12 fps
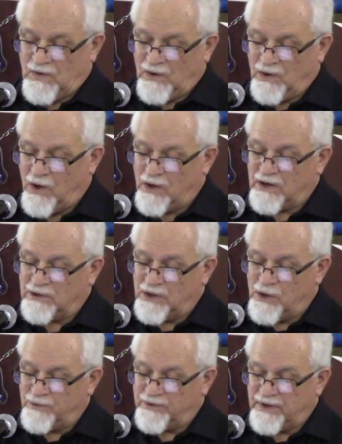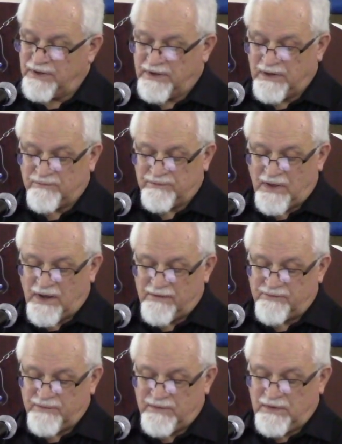God alone can give
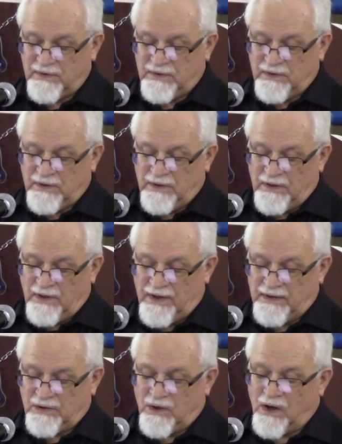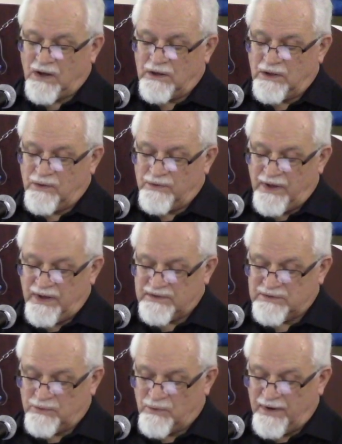life, and God alone
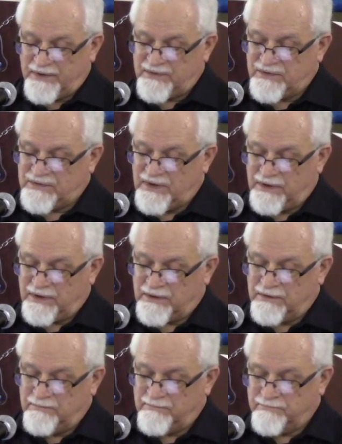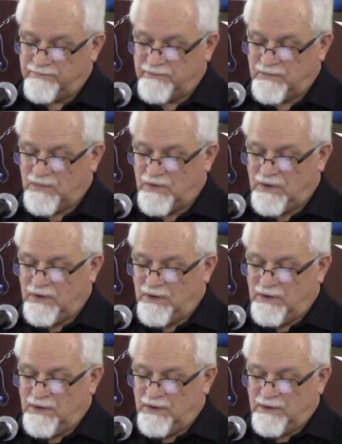has the right to take it.
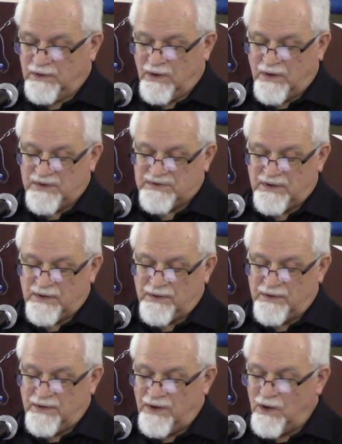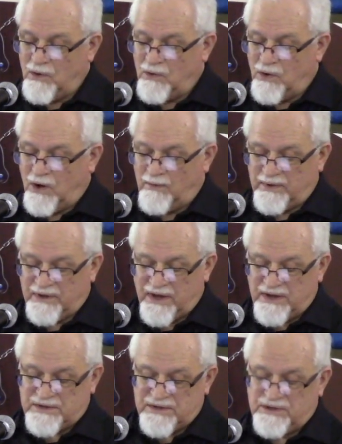God is under no
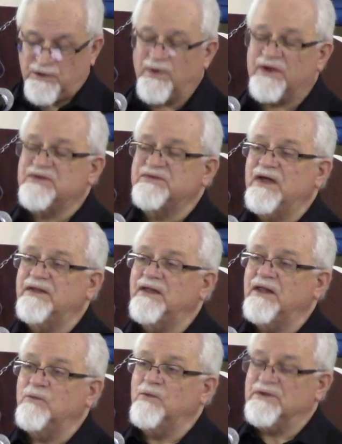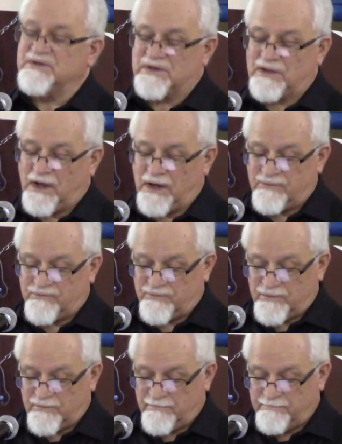obligation to extend anyone's
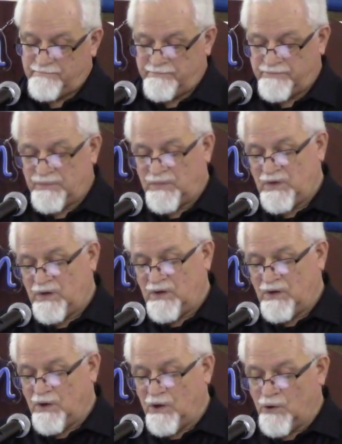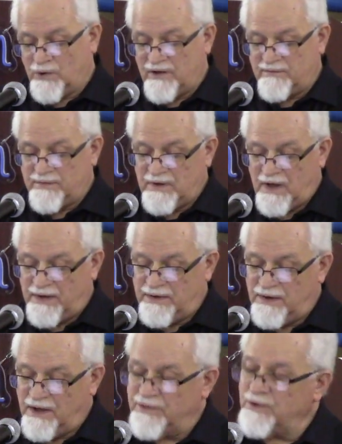life or even
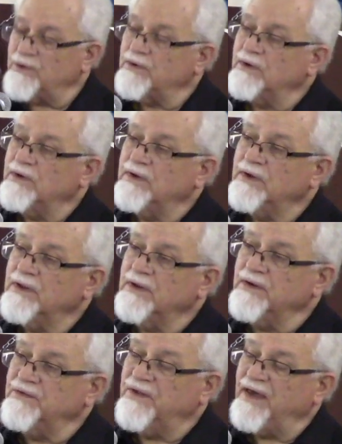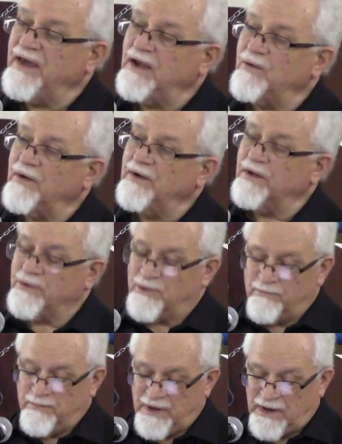another day or
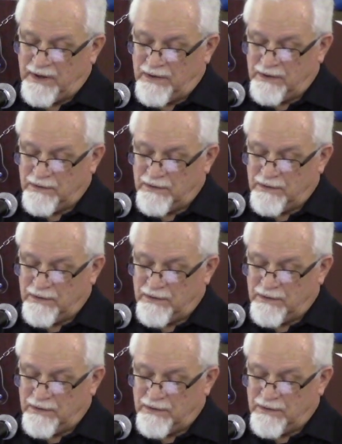another minute.